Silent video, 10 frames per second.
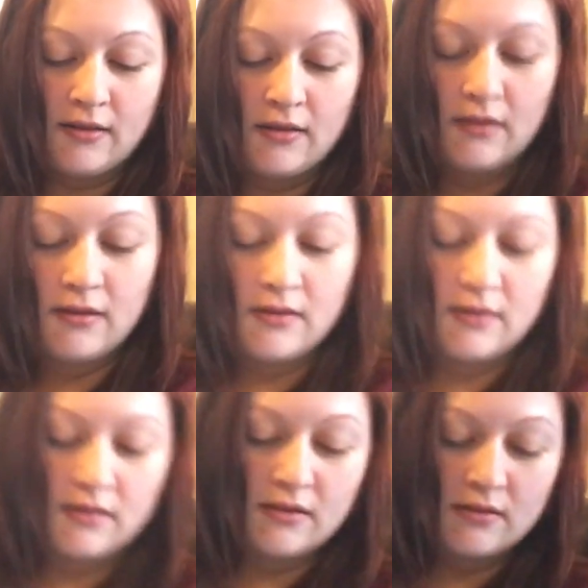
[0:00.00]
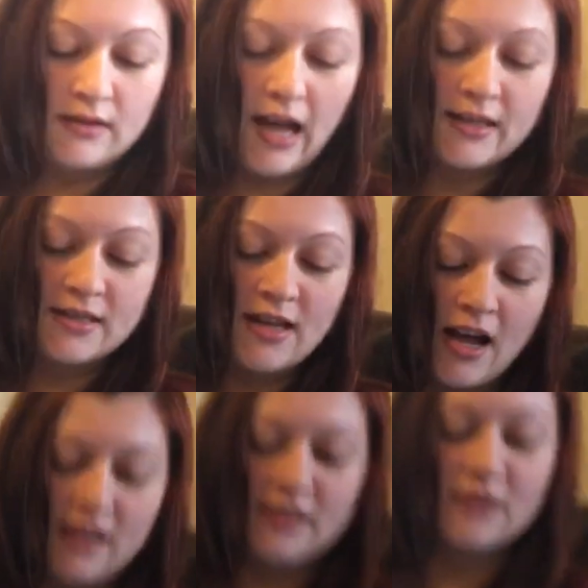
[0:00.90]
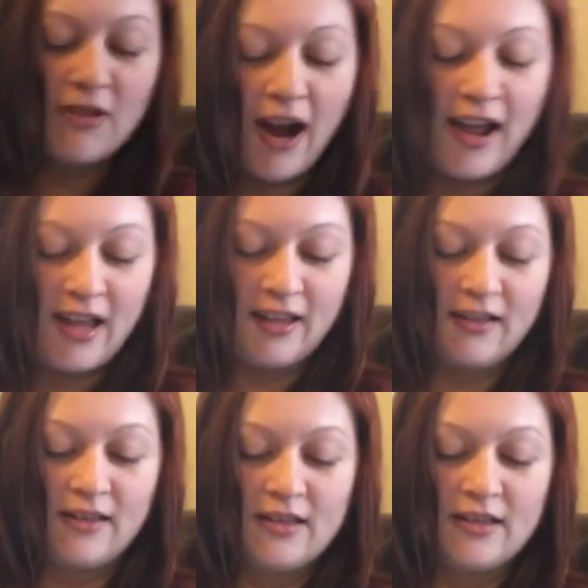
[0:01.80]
The smelliest leaky butt. That's nice, right?